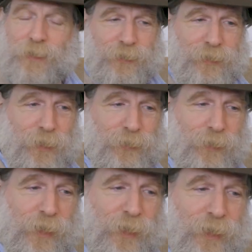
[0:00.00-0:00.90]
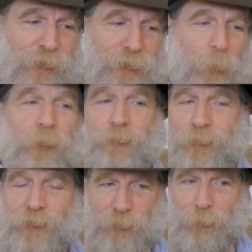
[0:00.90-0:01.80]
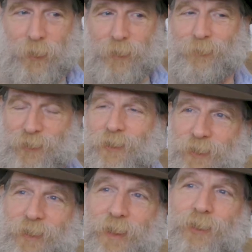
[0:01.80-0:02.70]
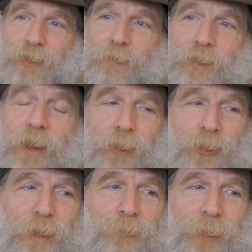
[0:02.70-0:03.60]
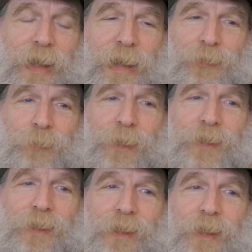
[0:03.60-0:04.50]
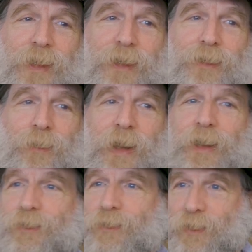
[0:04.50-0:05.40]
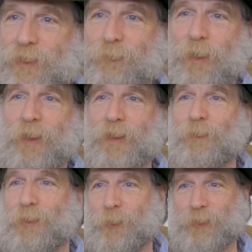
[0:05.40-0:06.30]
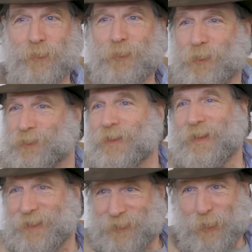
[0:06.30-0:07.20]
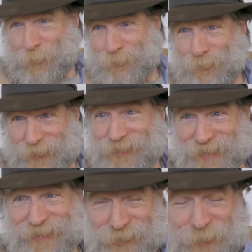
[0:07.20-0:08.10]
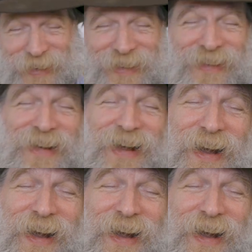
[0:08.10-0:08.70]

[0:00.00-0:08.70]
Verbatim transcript: in this country. Most visible since the election of Donald Trump, perhaps, but the uh, the rise of the Tea Party, which was, of course, corporate funded as well.